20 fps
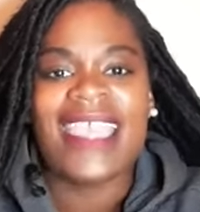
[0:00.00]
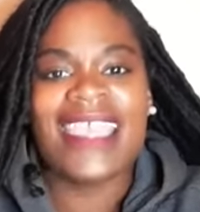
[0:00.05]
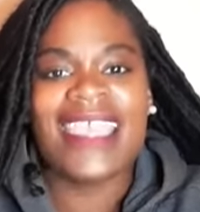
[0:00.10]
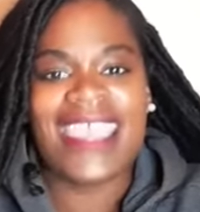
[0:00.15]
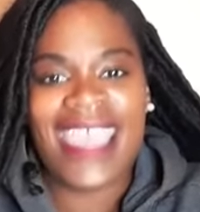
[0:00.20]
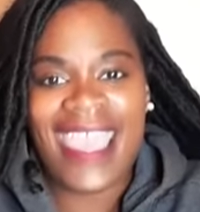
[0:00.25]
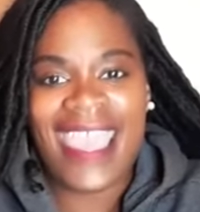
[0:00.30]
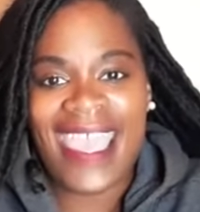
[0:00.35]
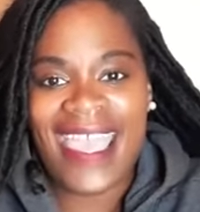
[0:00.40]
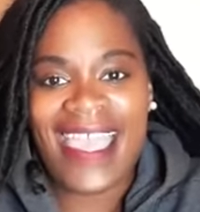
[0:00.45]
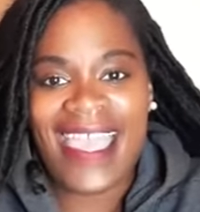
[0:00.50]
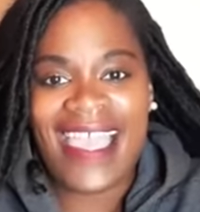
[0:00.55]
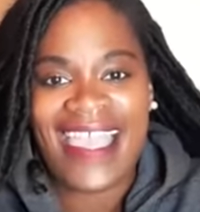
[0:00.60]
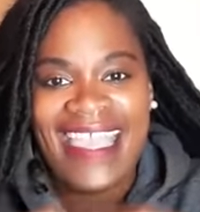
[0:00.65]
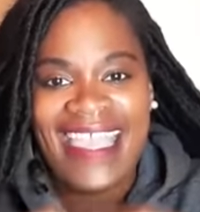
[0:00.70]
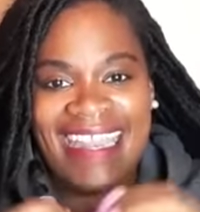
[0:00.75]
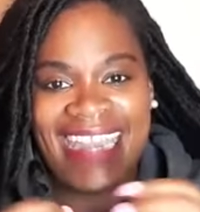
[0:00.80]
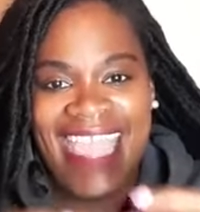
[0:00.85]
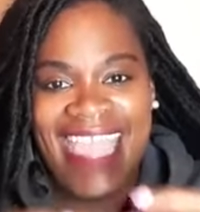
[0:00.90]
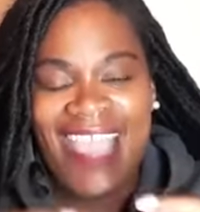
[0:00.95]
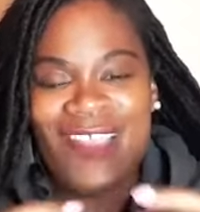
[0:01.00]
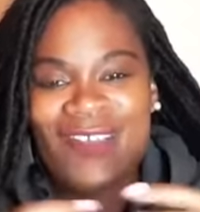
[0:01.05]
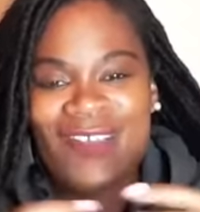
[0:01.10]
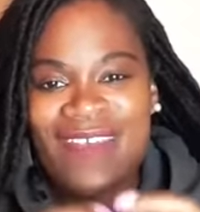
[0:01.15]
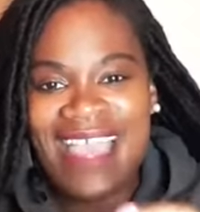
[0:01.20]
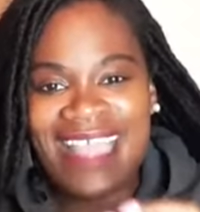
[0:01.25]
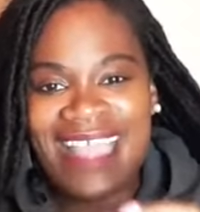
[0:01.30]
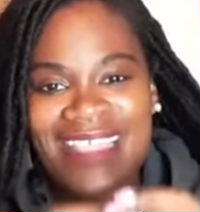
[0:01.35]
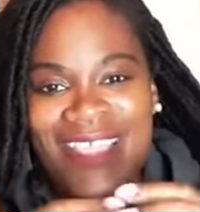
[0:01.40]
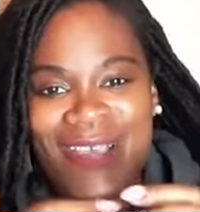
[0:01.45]
Yeah, and now you
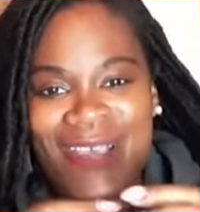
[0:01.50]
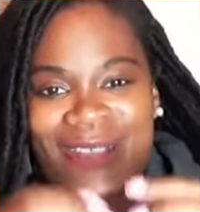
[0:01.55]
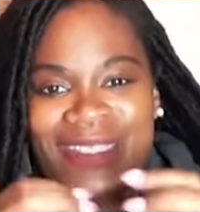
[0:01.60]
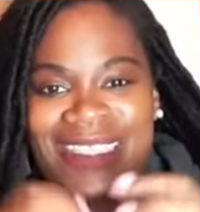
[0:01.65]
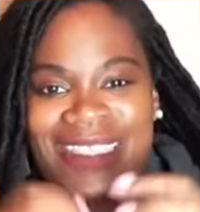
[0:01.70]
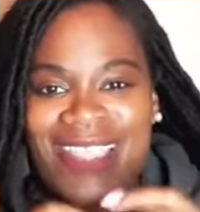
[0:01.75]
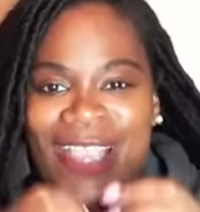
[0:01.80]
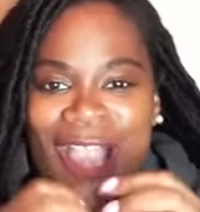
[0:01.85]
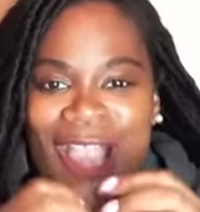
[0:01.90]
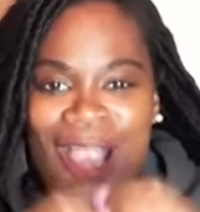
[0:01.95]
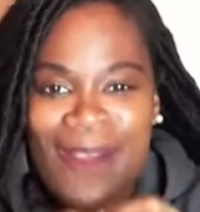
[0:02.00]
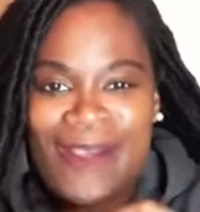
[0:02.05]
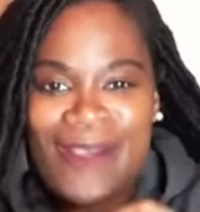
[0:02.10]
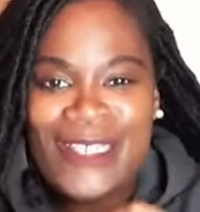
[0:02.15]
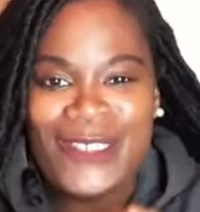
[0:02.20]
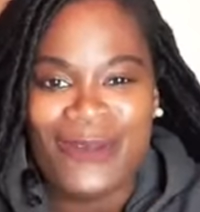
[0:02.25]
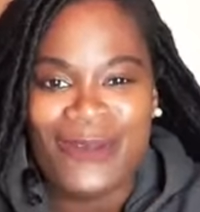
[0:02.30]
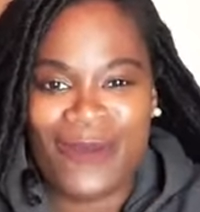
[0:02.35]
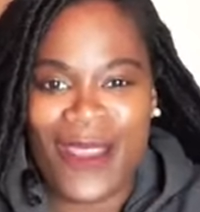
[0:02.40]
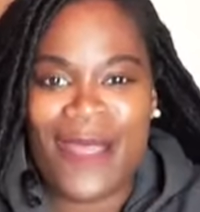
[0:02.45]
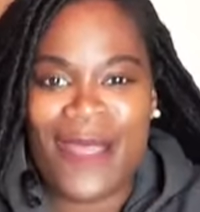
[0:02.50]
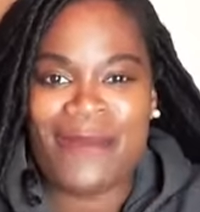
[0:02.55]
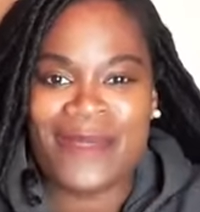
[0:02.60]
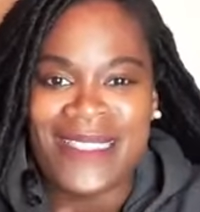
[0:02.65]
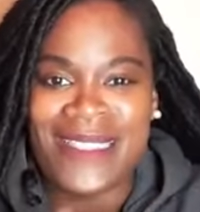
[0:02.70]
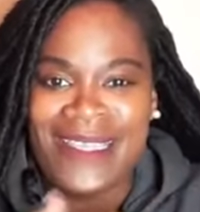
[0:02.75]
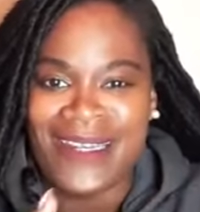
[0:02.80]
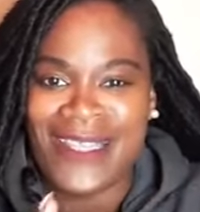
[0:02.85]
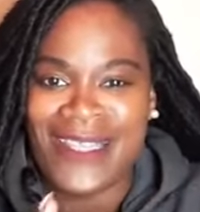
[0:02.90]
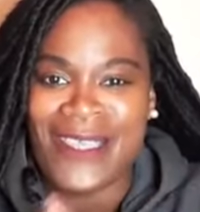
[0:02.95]
got those courage
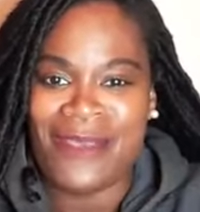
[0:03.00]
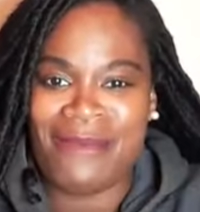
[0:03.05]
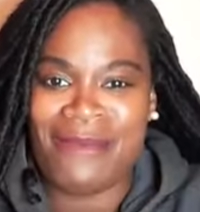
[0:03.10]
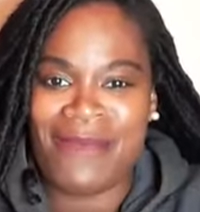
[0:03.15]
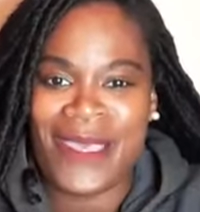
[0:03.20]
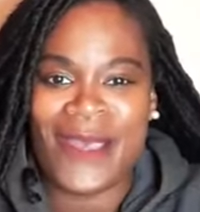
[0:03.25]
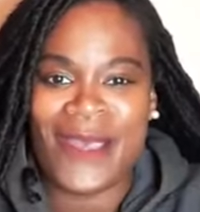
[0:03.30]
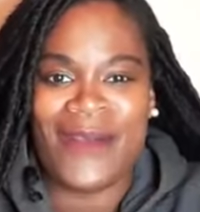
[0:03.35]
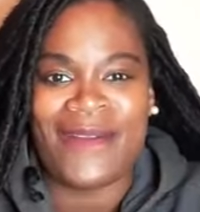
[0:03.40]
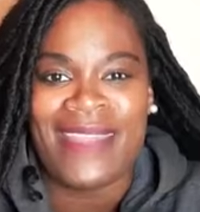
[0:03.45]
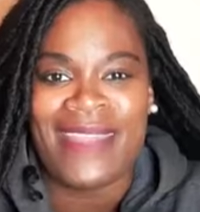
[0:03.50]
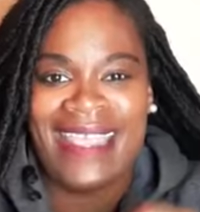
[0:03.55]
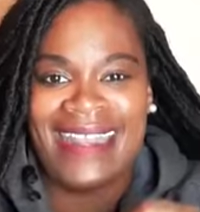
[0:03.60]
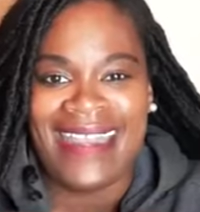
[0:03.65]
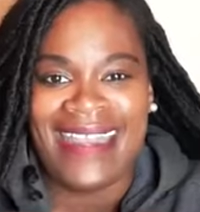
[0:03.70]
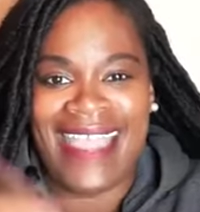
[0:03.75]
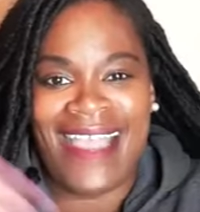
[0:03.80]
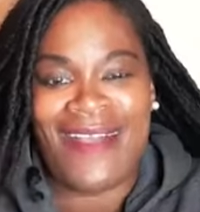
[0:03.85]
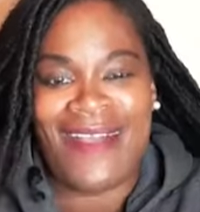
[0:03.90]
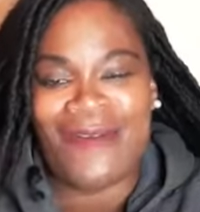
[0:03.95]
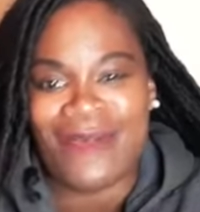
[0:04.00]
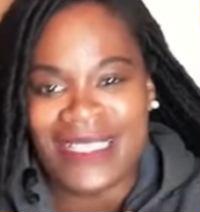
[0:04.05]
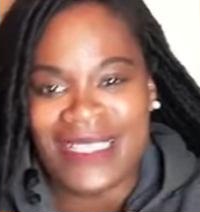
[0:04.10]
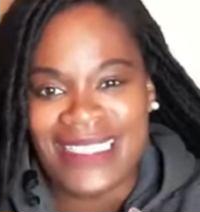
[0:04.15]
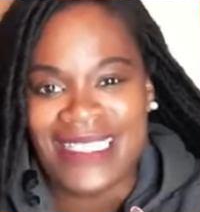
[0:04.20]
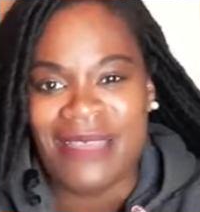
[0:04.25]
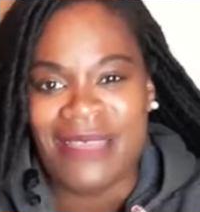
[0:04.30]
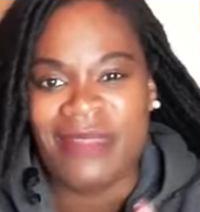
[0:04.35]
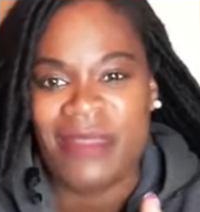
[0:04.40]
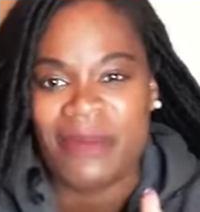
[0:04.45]
reps under your belt. And now when
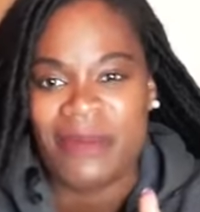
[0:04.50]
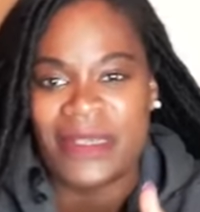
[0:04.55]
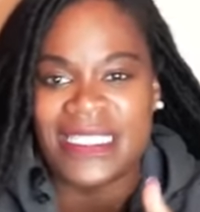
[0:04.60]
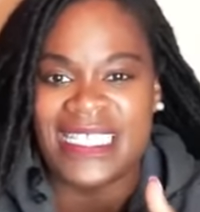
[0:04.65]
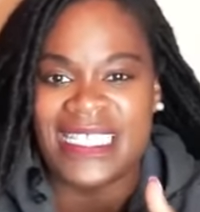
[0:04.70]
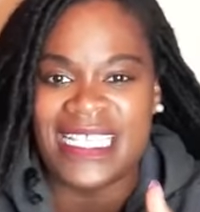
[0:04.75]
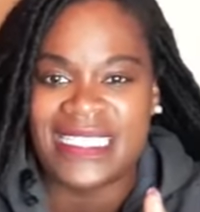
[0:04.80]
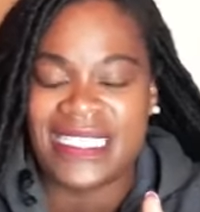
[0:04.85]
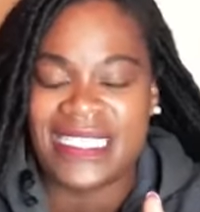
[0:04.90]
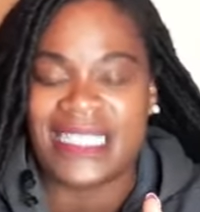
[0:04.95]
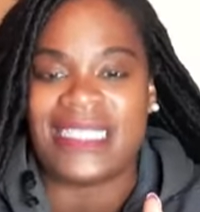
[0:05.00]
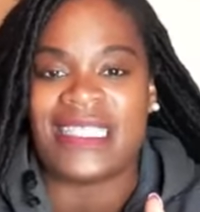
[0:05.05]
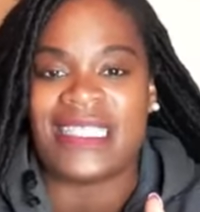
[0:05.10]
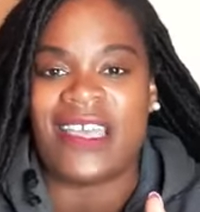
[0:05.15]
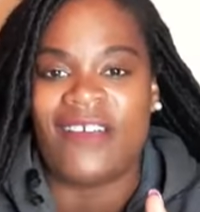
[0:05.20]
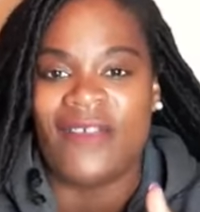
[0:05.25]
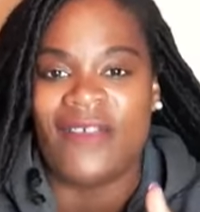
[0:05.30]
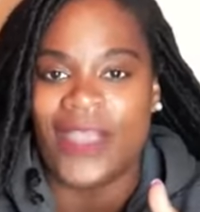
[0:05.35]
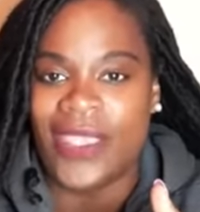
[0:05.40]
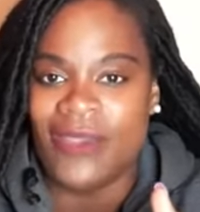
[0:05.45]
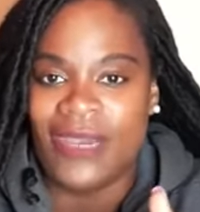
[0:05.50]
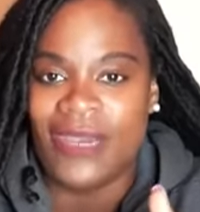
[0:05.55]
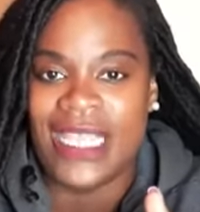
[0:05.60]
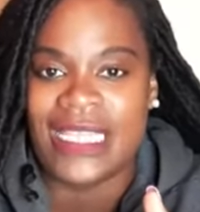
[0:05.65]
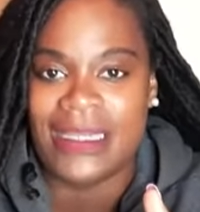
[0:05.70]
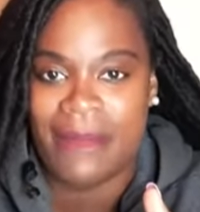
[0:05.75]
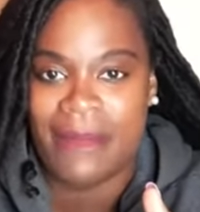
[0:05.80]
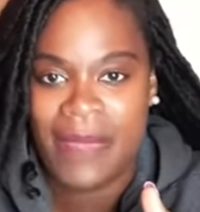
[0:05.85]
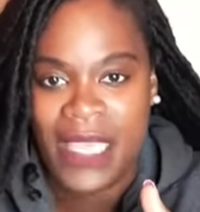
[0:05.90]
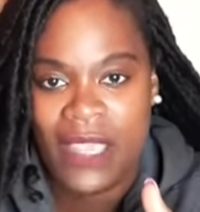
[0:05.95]
something presents itself and you
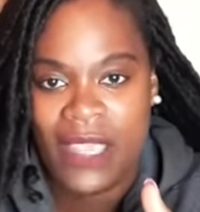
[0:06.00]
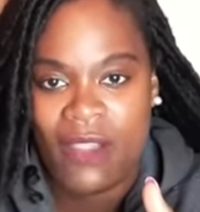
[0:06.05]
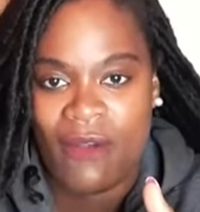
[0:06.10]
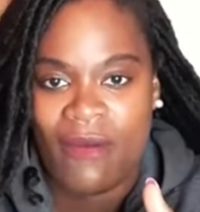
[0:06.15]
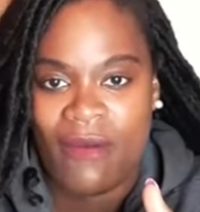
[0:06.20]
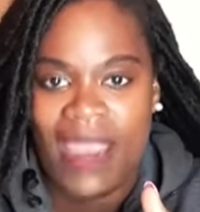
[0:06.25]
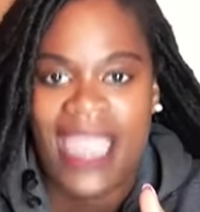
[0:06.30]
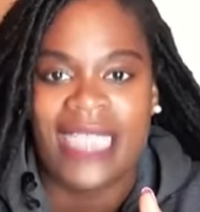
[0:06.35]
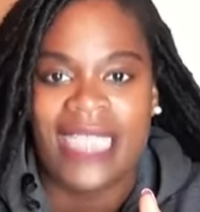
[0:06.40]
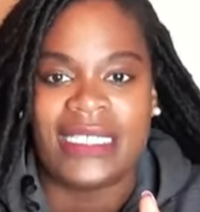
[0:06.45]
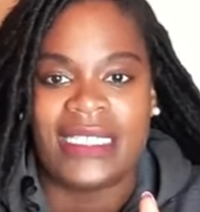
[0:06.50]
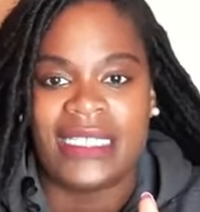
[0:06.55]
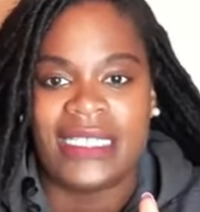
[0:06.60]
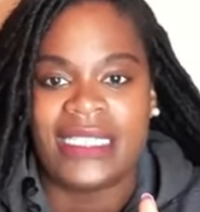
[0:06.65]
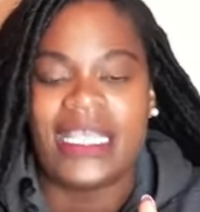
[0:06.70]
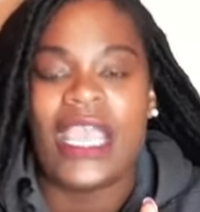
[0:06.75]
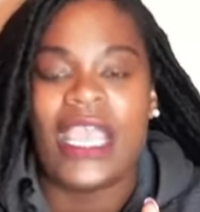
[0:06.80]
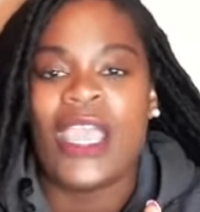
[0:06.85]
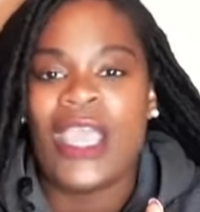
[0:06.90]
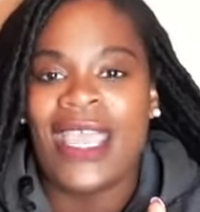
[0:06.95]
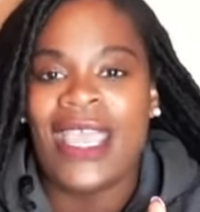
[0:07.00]
need to be courageous,